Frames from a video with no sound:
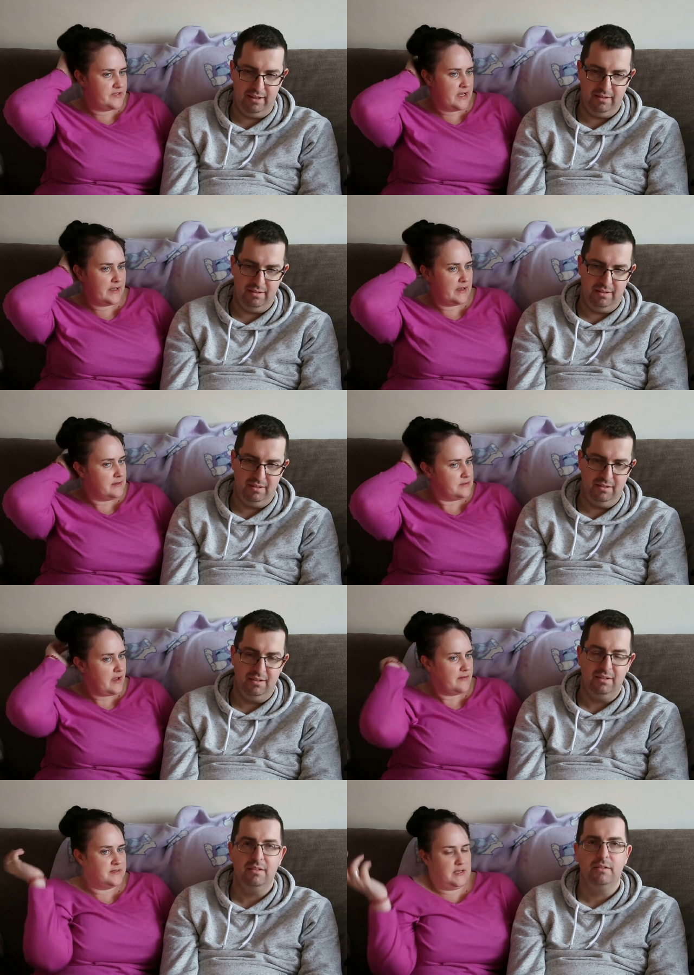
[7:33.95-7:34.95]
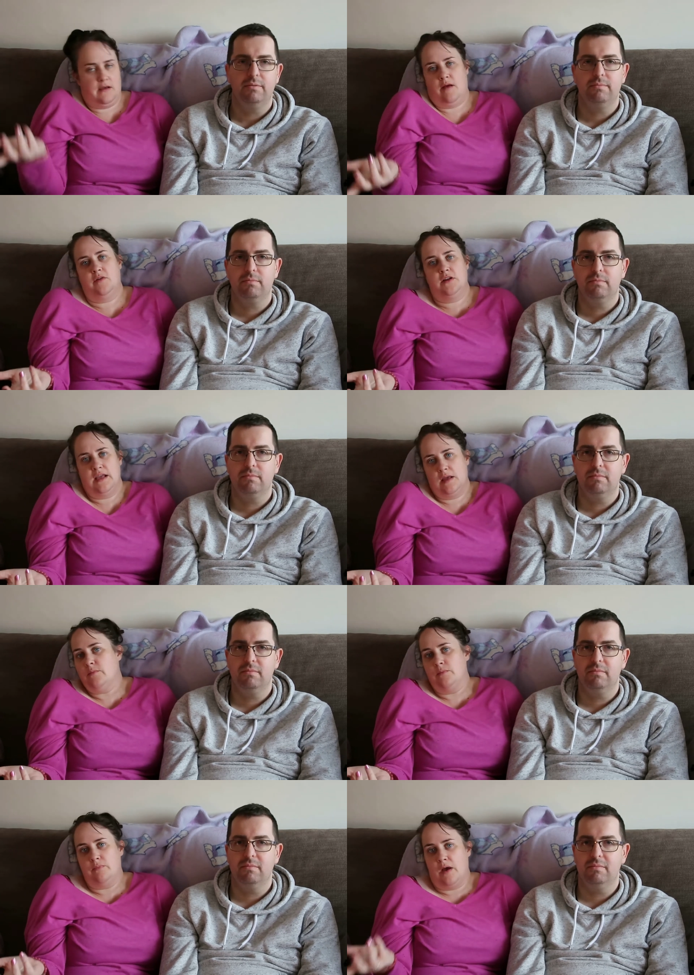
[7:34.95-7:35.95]
Speaker 1: ticket. So I was like, I'm
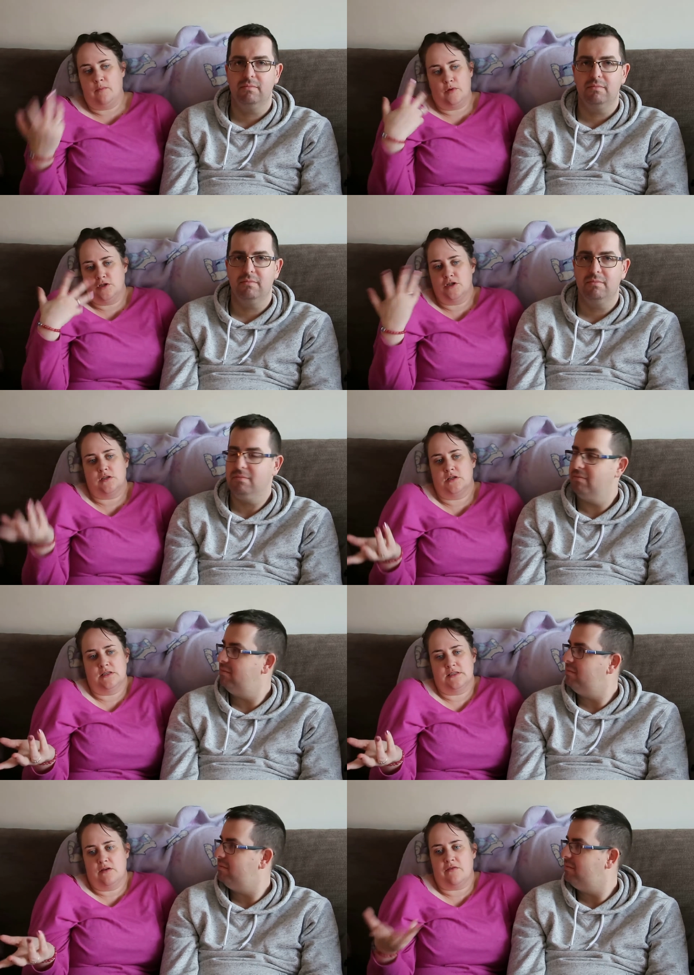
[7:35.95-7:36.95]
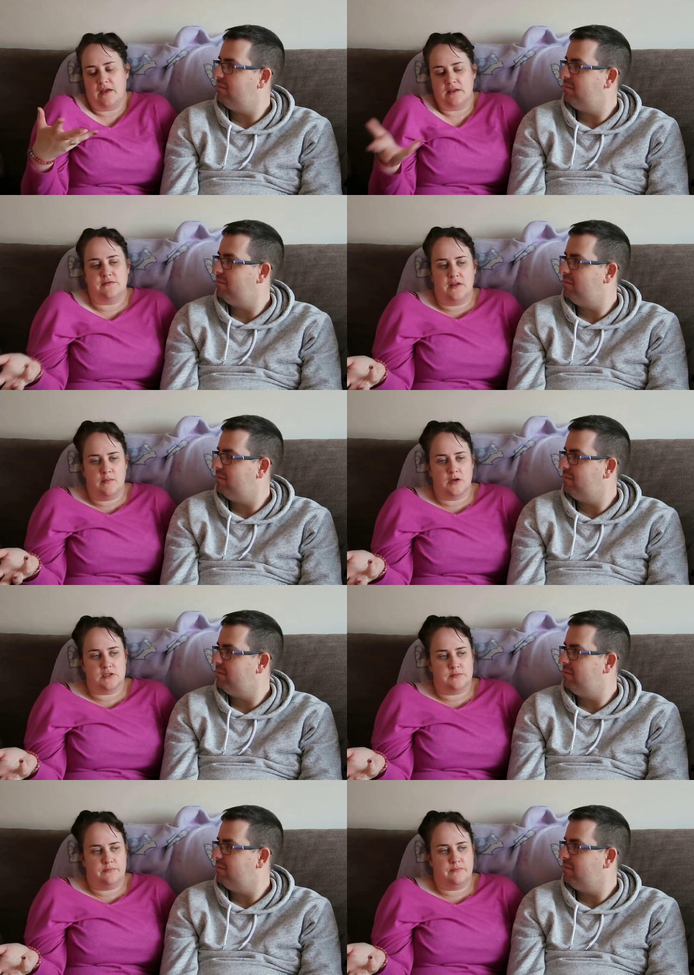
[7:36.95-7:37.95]
just going to say thanks very
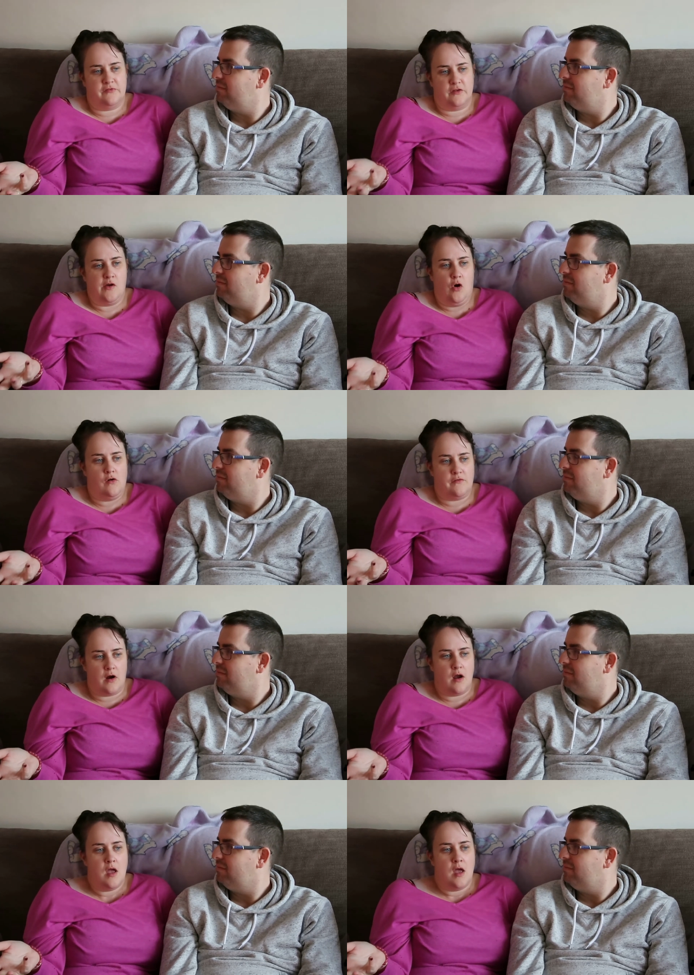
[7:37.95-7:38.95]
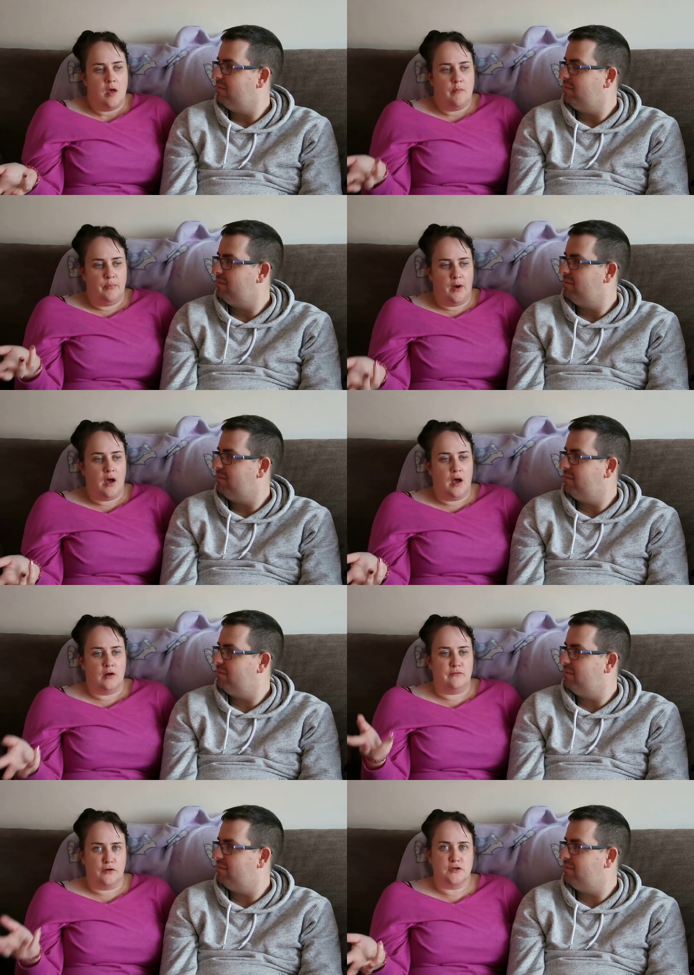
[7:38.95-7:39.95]
much for the offer. But
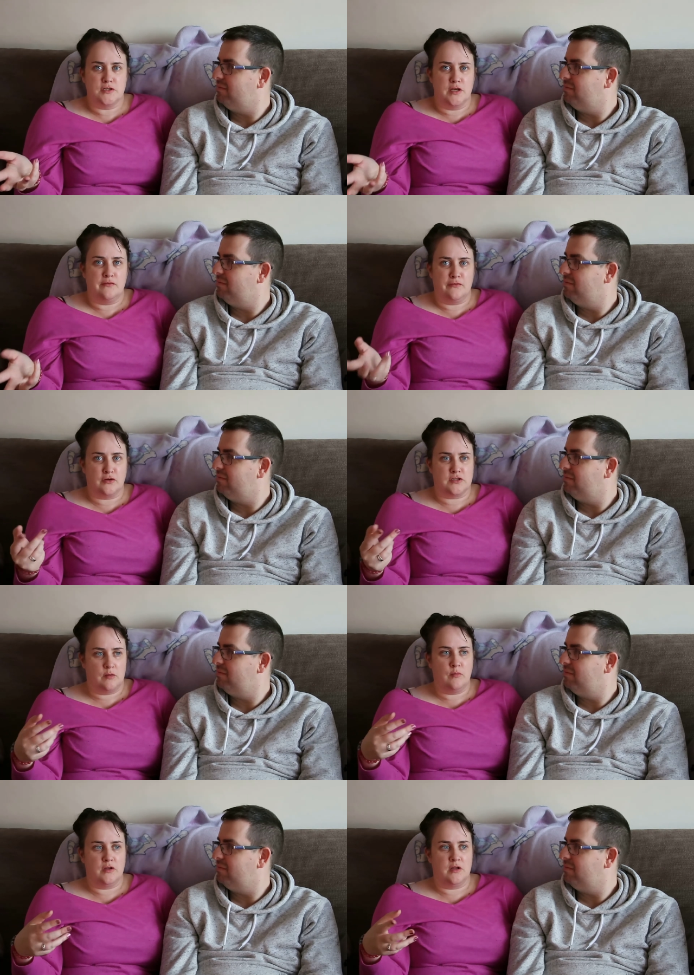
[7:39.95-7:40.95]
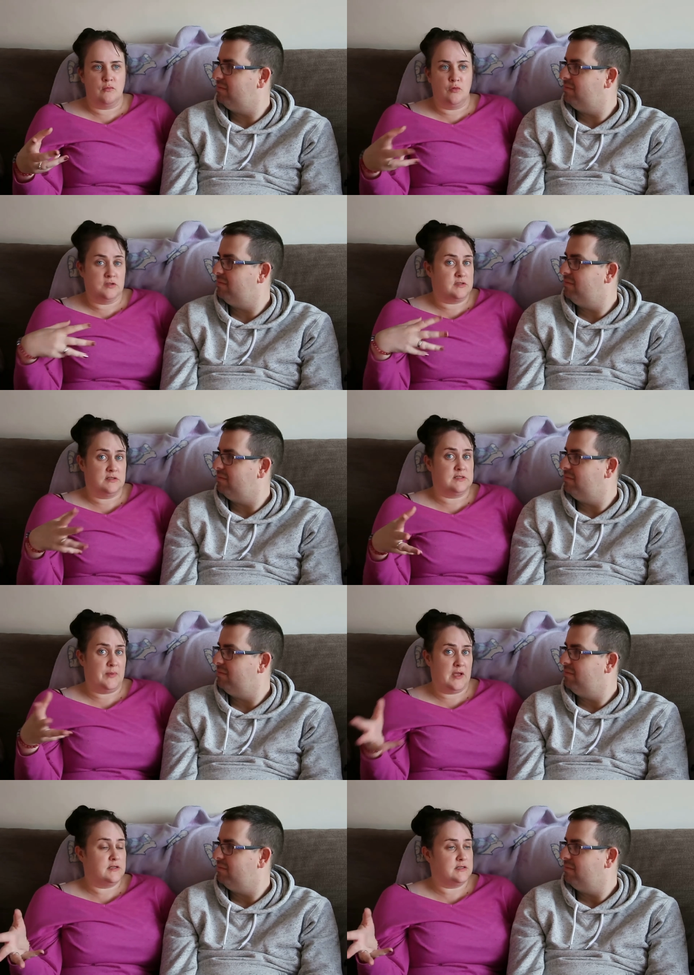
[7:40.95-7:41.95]
unfortunately for someone that wants to
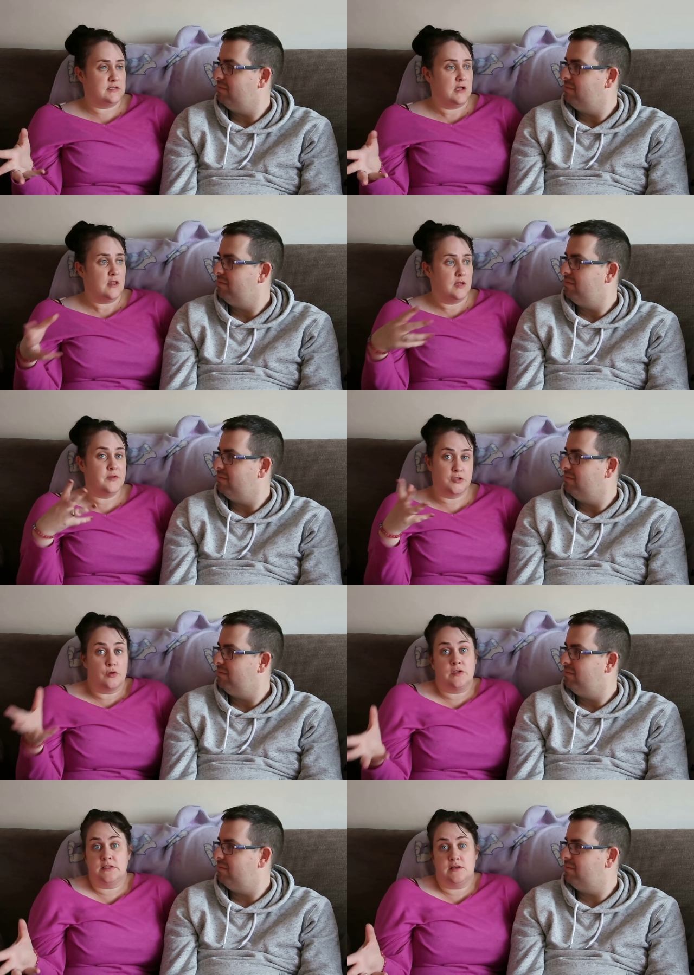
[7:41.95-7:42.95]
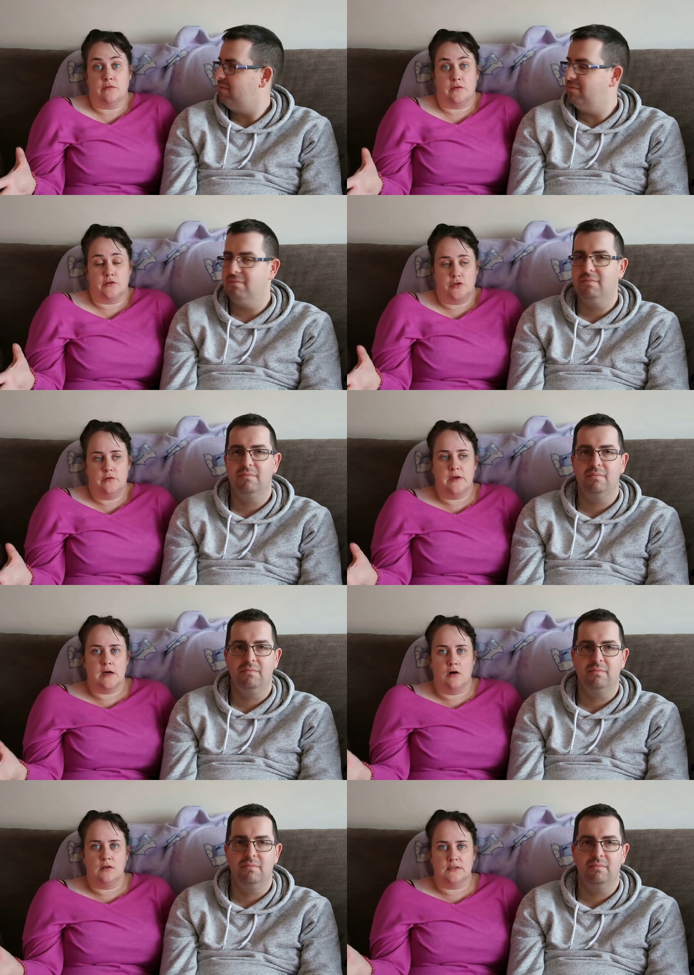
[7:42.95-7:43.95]
spend the majority of their
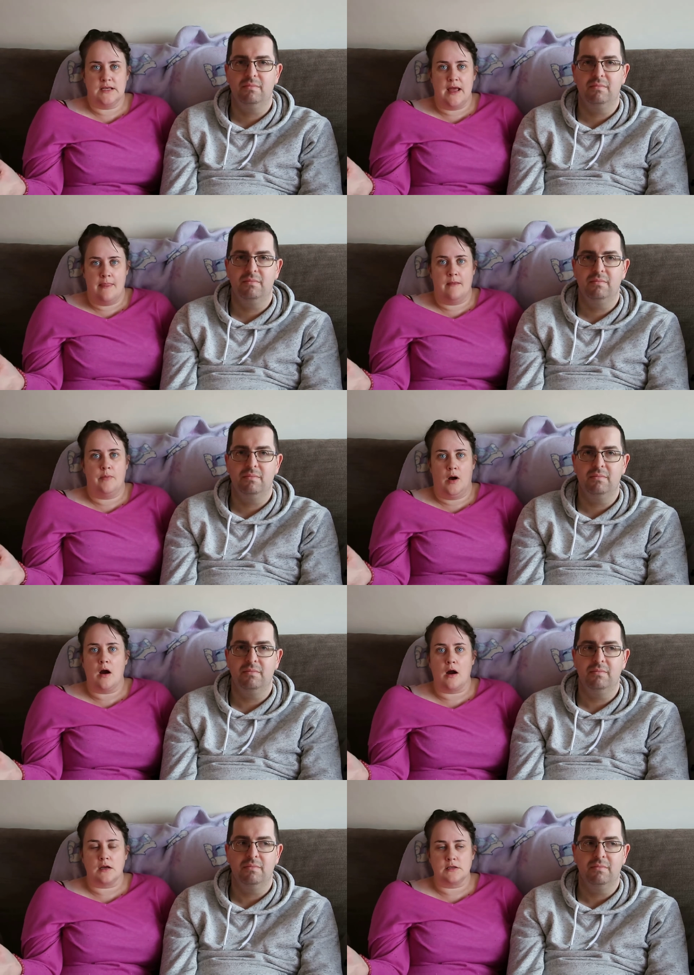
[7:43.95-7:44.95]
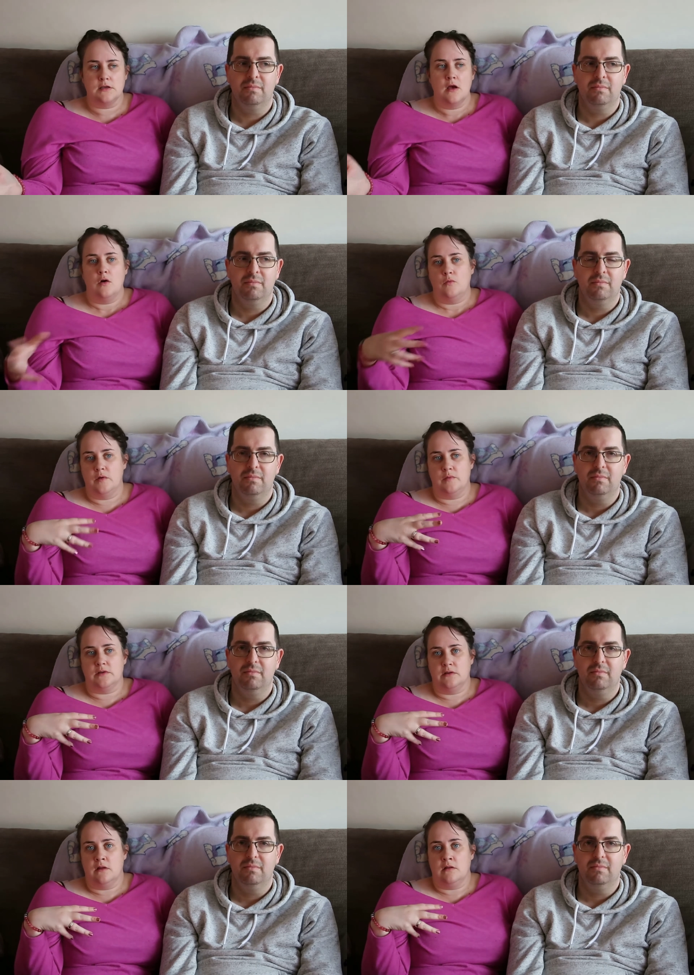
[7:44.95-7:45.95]
2-week holiday in the parks, we
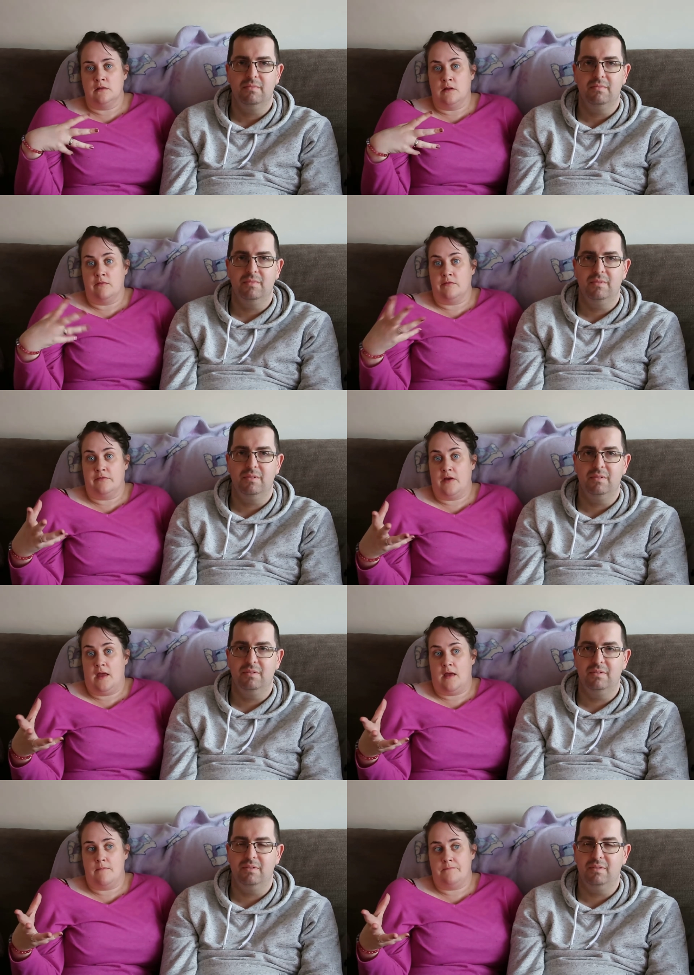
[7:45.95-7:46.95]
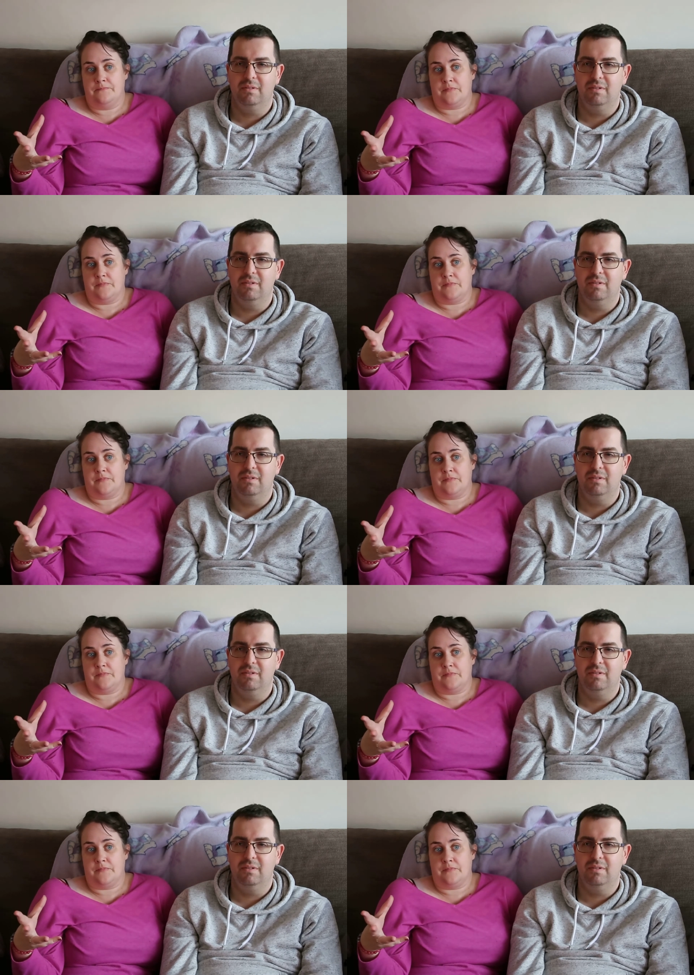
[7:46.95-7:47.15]
would love, you